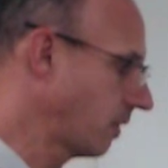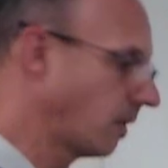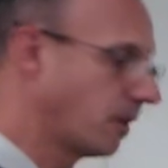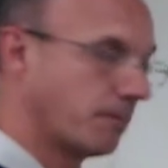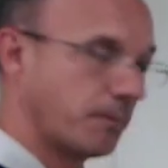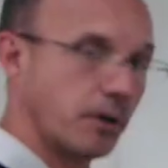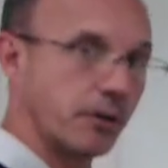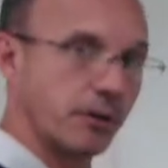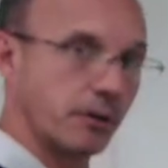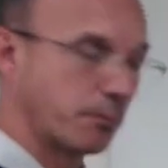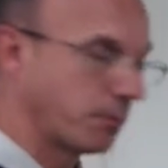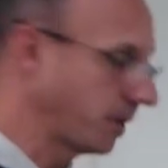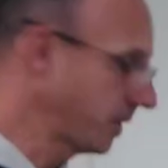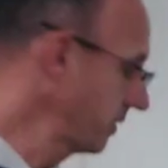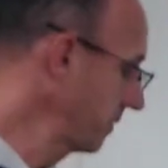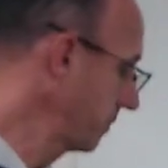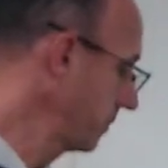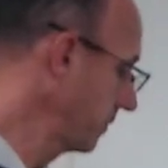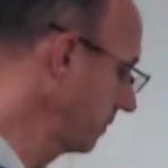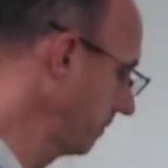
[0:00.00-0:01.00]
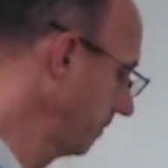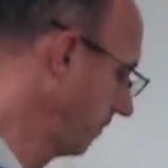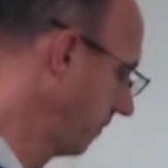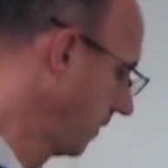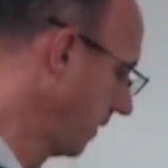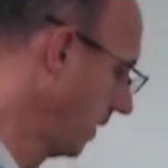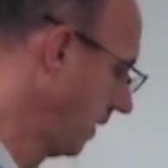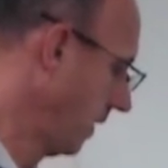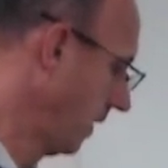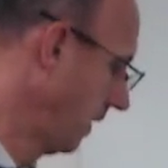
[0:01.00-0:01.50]
are compressible.
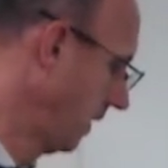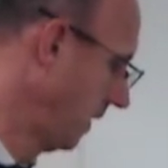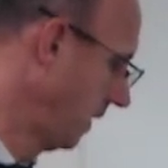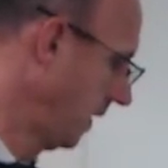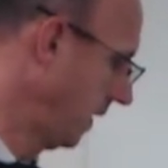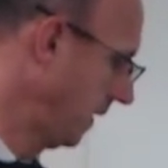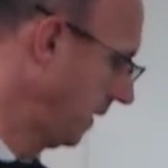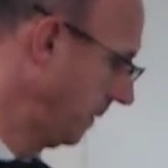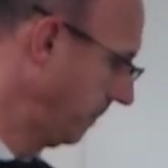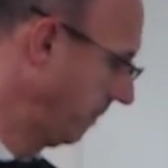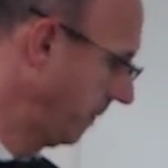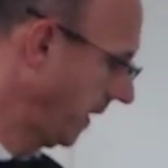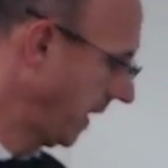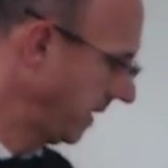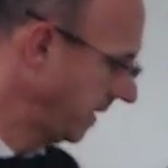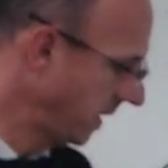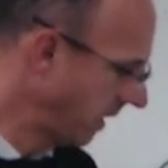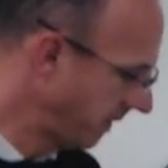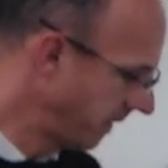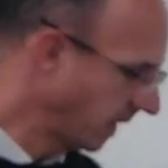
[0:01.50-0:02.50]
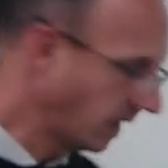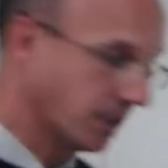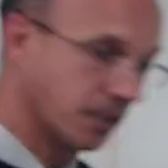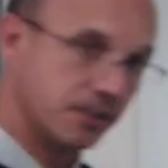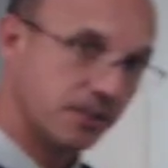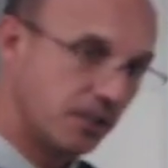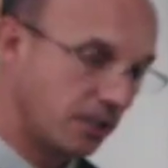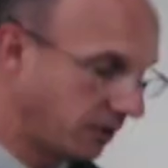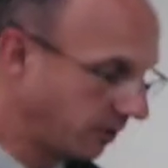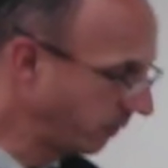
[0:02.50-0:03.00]
The idea of a
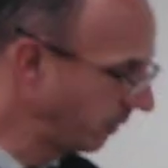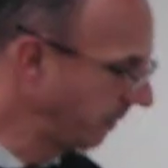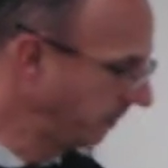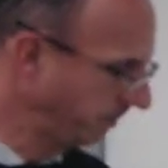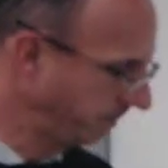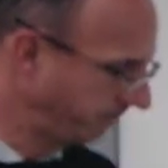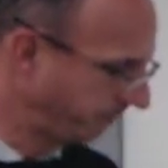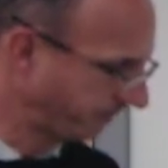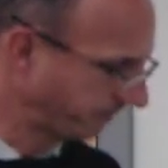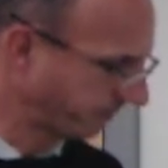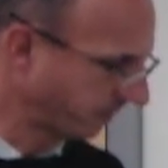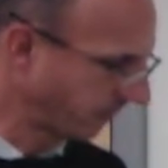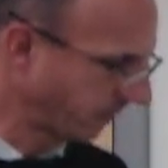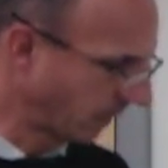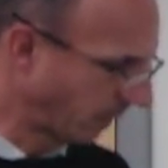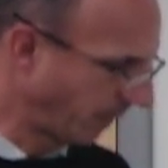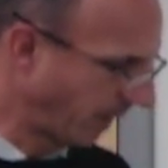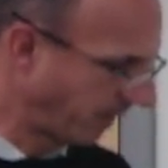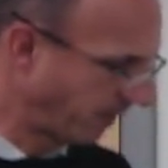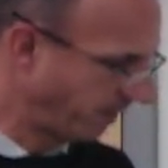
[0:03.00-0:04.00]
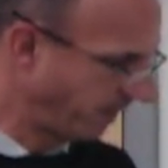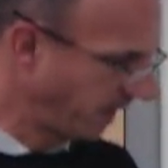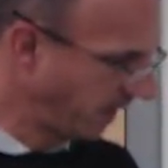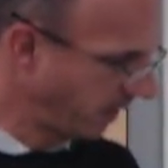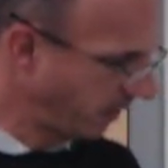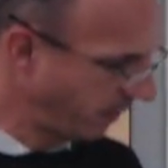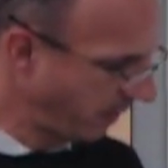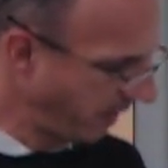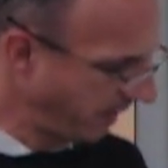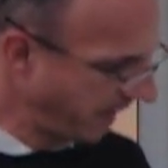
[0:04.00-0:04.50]
continuum, we have a
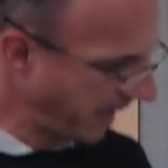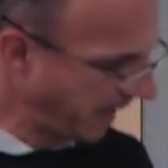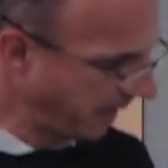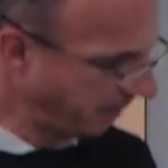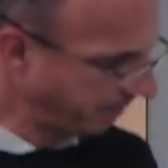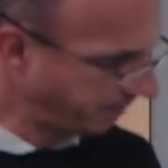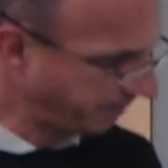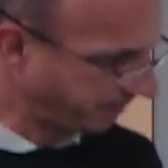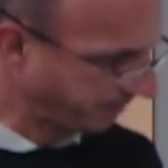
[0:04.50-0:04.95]
video on that.